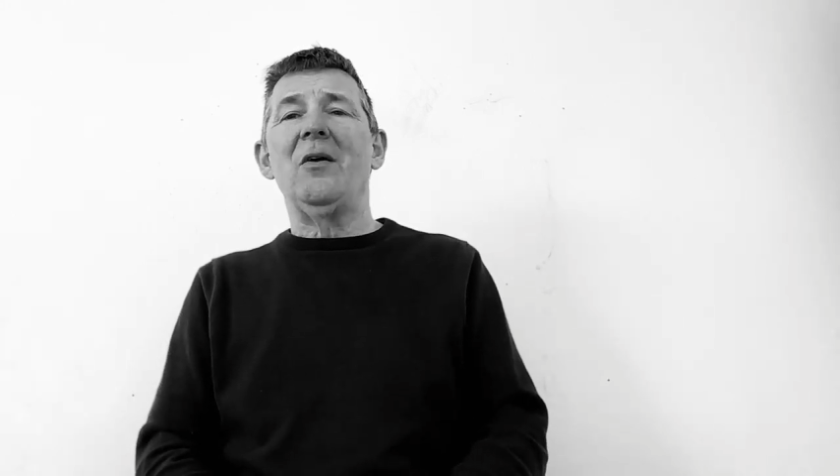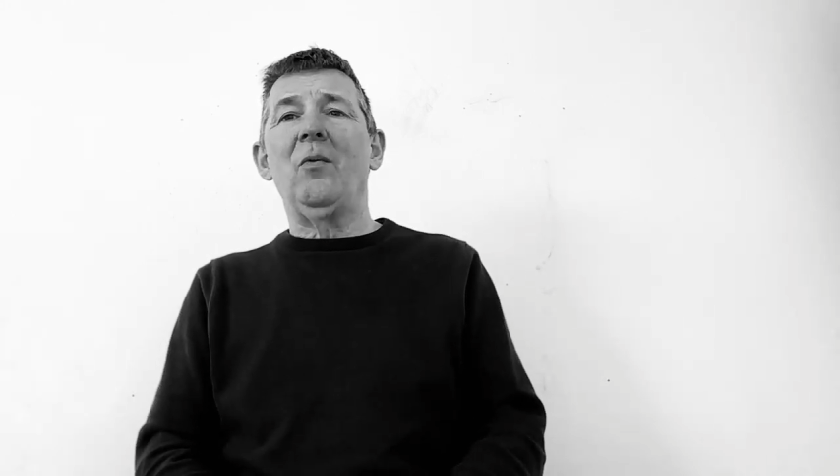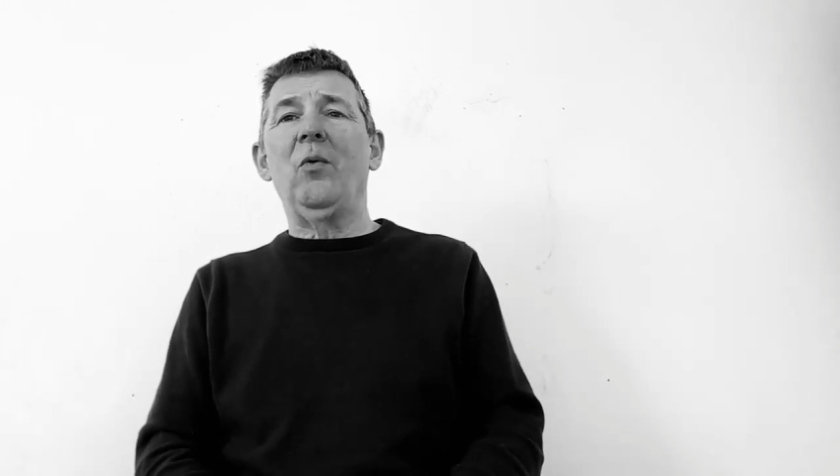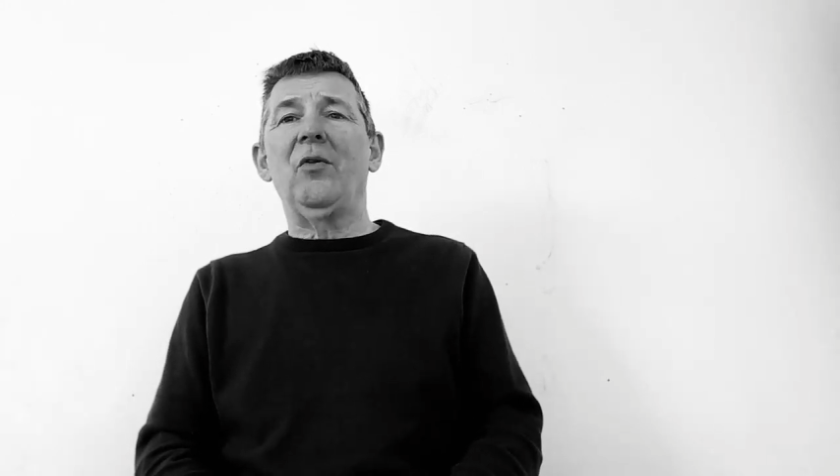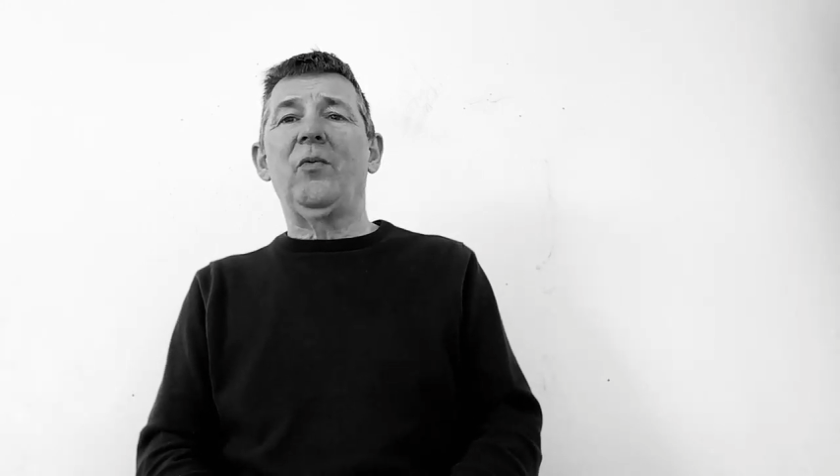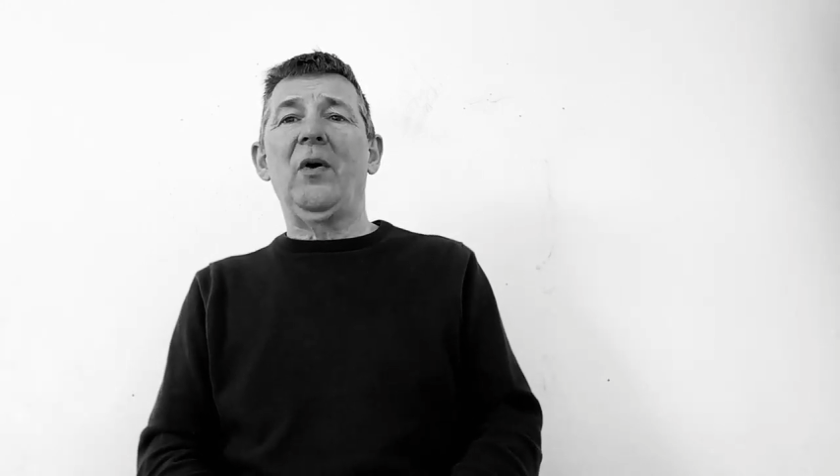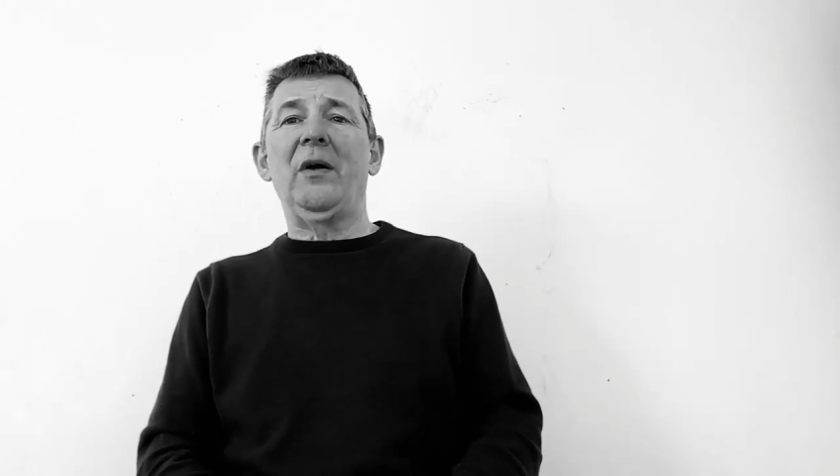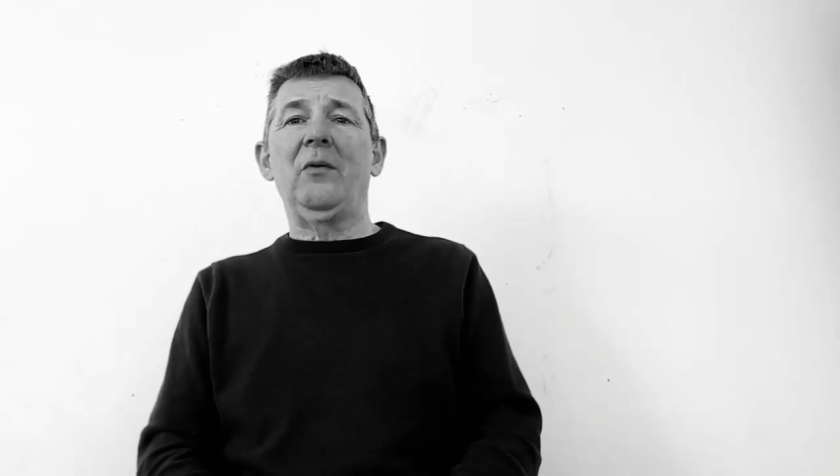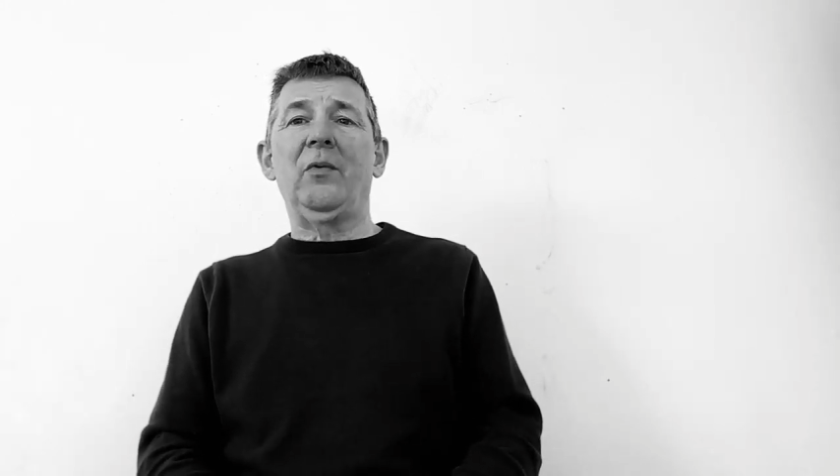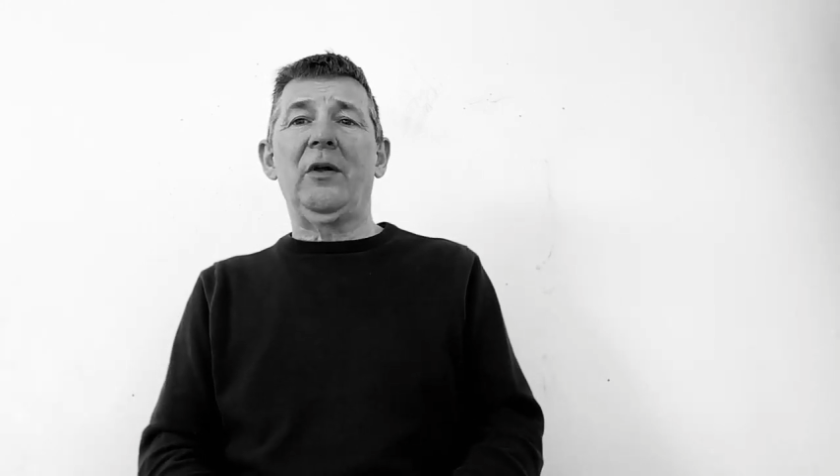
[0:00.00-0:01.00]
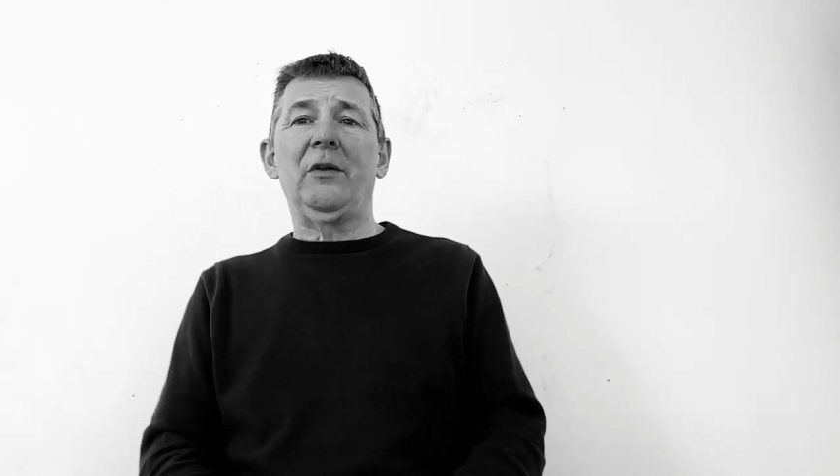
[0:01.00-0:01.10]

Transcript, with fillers: worthwhile